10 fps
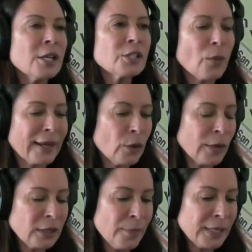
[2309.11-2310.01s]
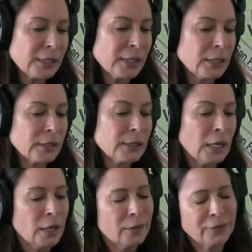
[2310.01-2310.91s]
So I quit the business
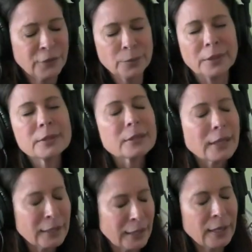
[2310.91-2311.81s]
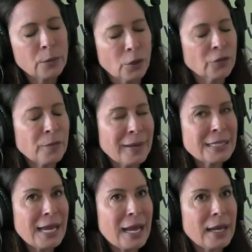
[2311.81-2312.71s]
a few months later, and then I worked for my
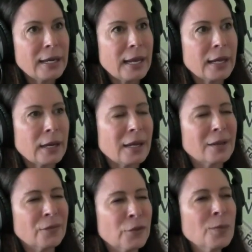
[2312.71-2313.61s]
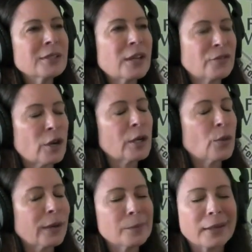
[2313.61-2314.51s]
dad. And a few months after I
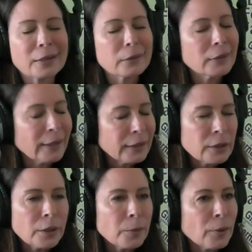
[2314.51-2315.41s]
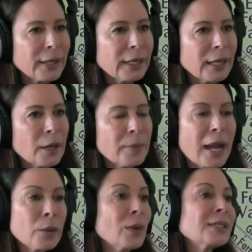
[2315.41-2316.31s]
quit, Michael and I ended up breaking up.
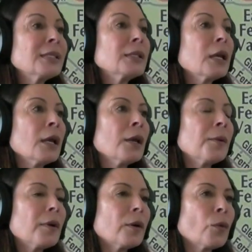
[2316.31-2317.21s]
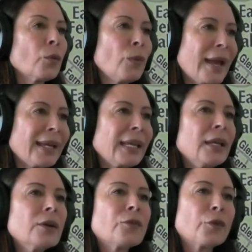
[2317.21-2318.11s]
I wasn't
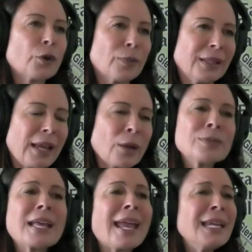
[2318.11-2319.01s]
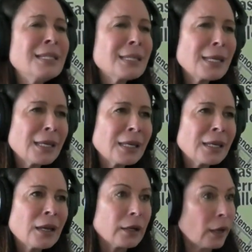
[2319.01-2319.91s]
ready for a relay. I was
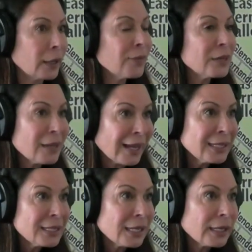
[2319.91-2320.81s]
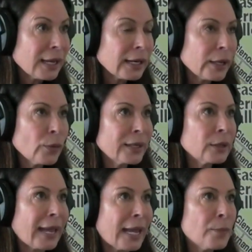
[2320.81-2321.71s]
18, not even 19 yet. I quit
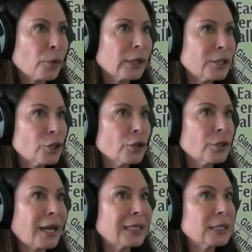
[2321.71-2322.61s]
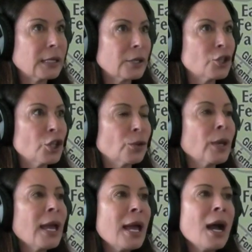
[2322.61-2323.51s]
in April. I turned 19 in June.